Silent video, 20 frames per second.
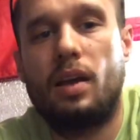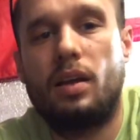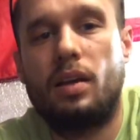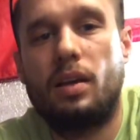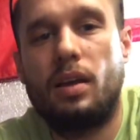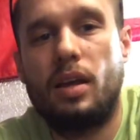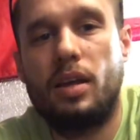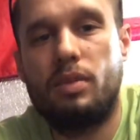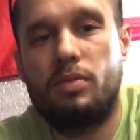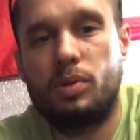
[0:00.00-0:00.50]

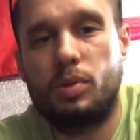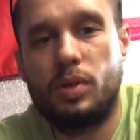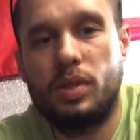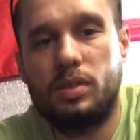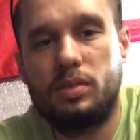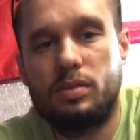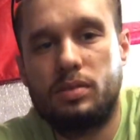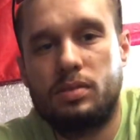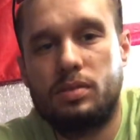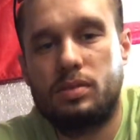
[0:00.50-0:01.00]
Hey everyone,
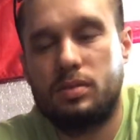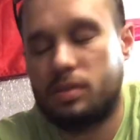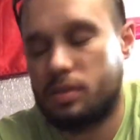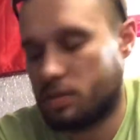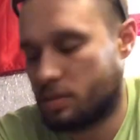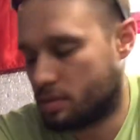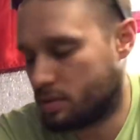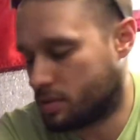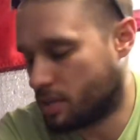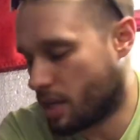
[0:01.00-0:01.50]

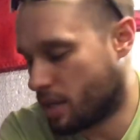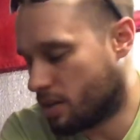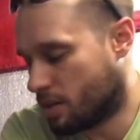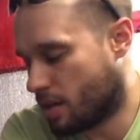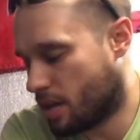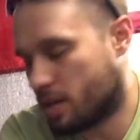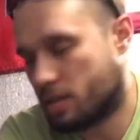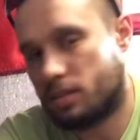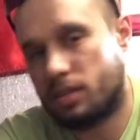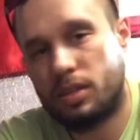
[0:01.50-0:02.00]
Skater
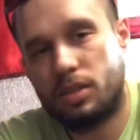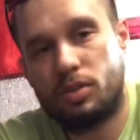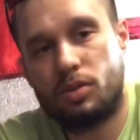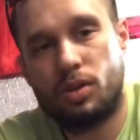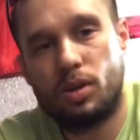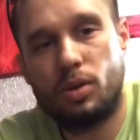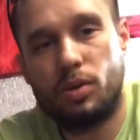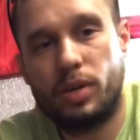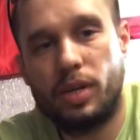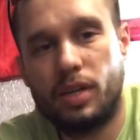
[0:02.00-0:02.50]
Dad Gonna
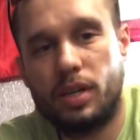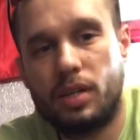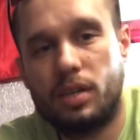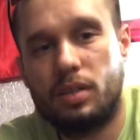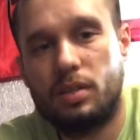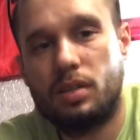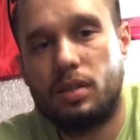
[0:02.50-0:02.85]
Grow here.